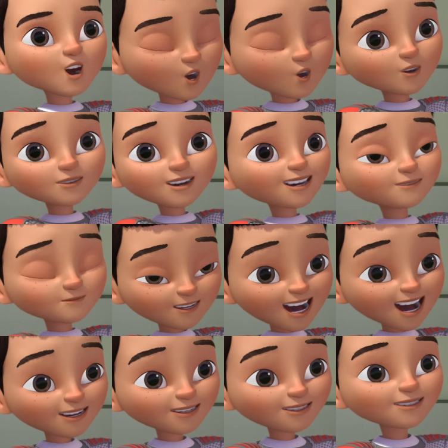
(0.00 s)
protein
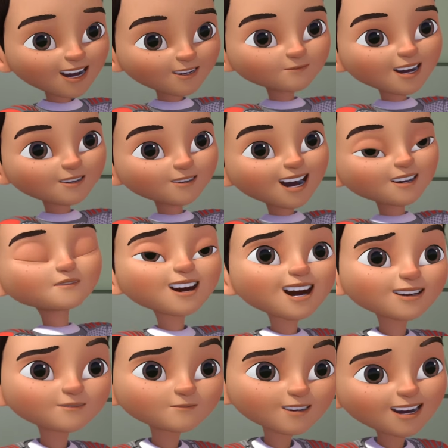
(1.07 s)
bar. It's my
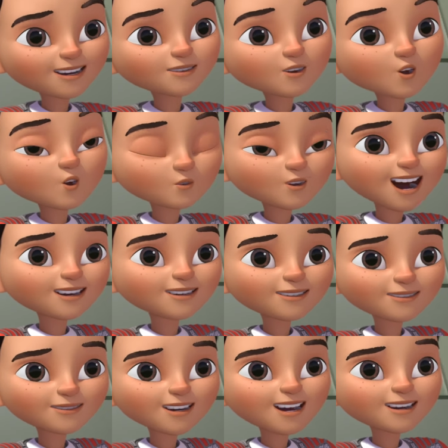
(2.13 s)
breakfast, but you're right.
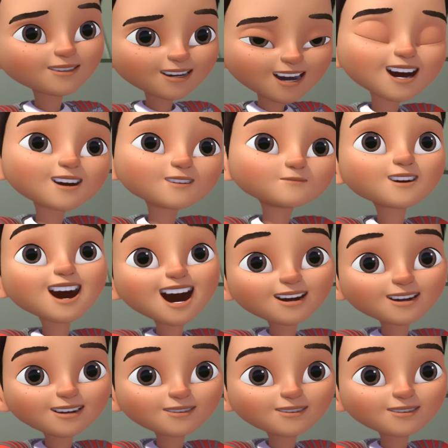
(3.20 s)
It is smelly.